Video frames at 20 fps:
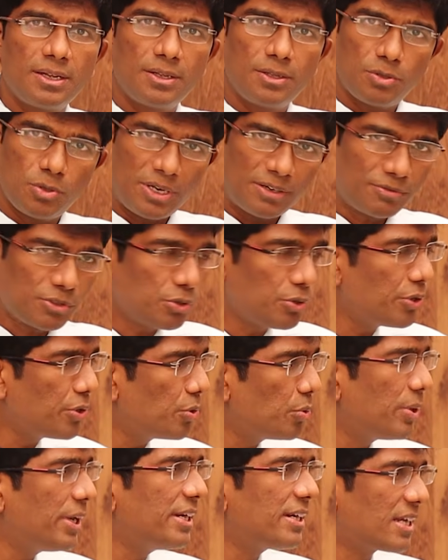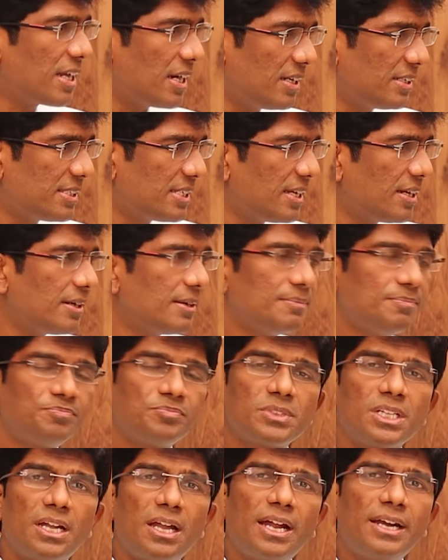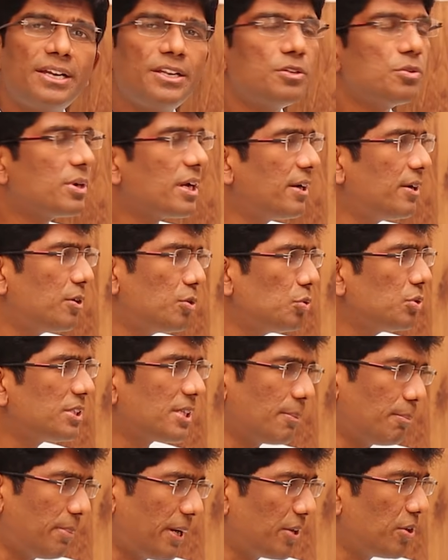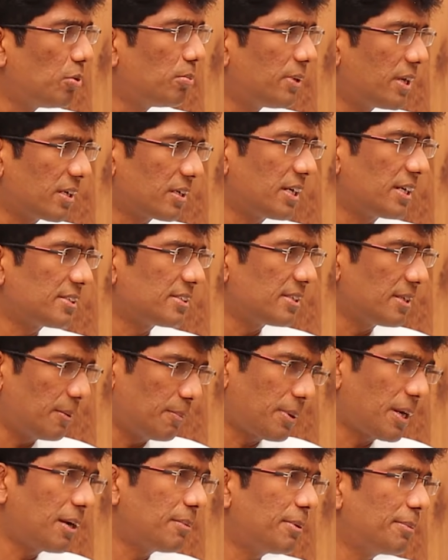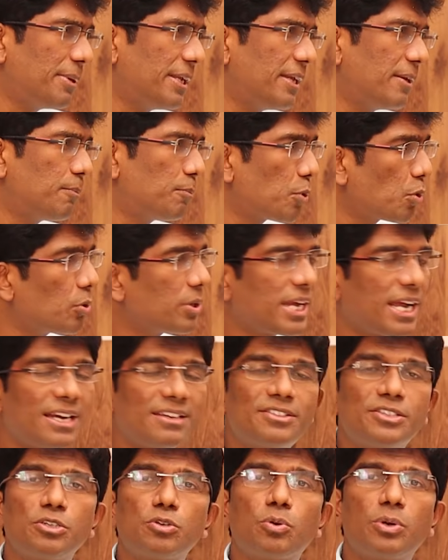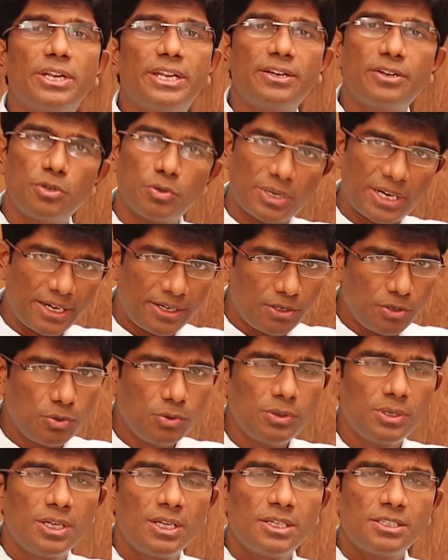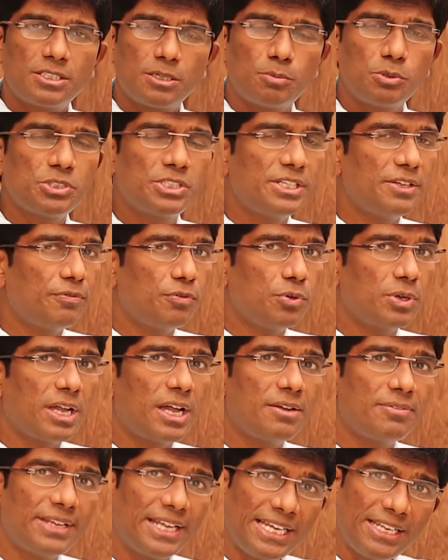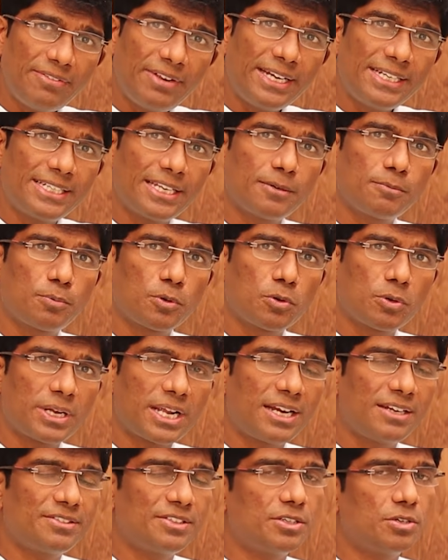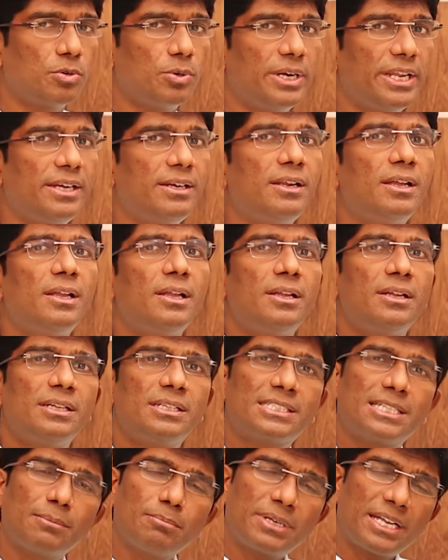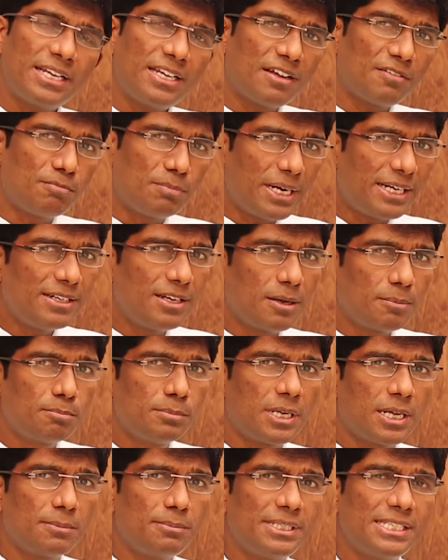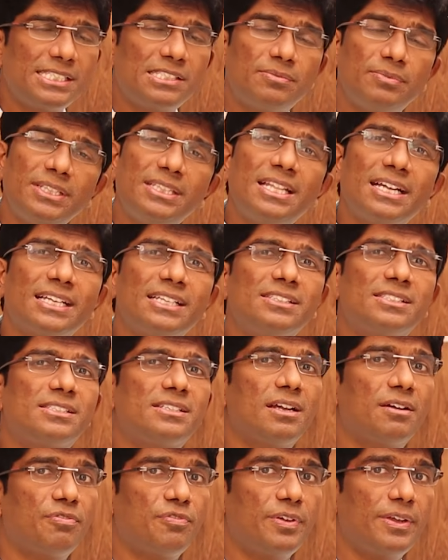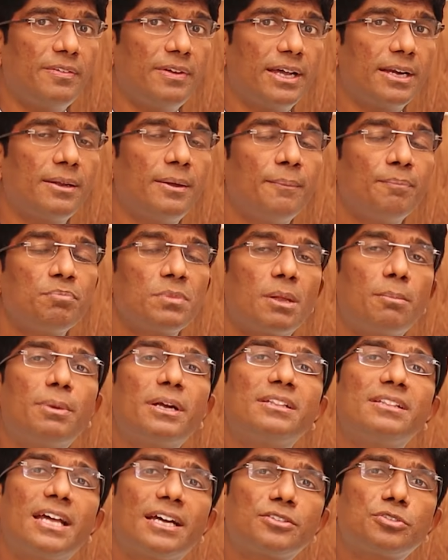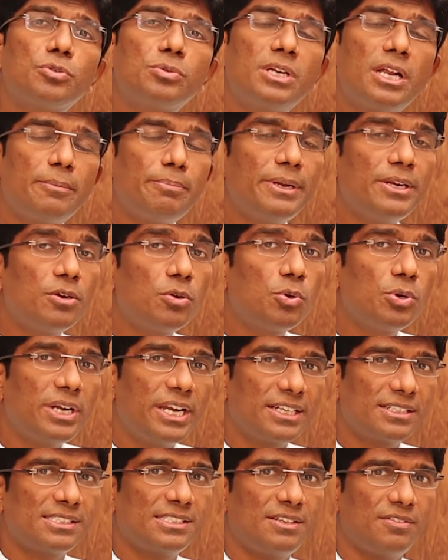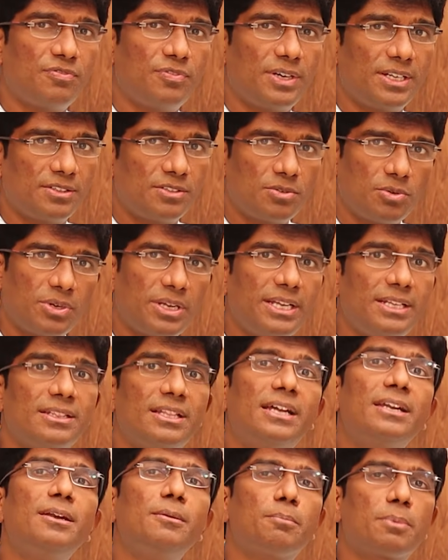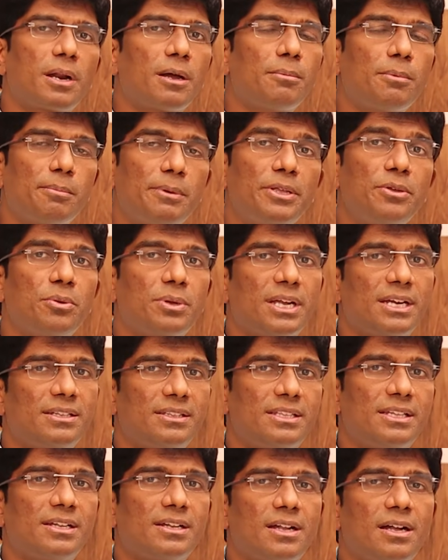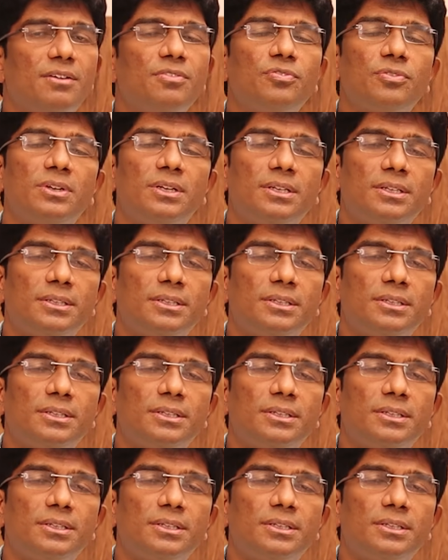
you have to do urine culture, and you can do some biomarkers, probably procalcitonin you can do. Suppose if you have elevated procalcitonin, some kind of blood abnormalities with the history of fever, but there should not be no neck stiffness, okay, then probably you can think of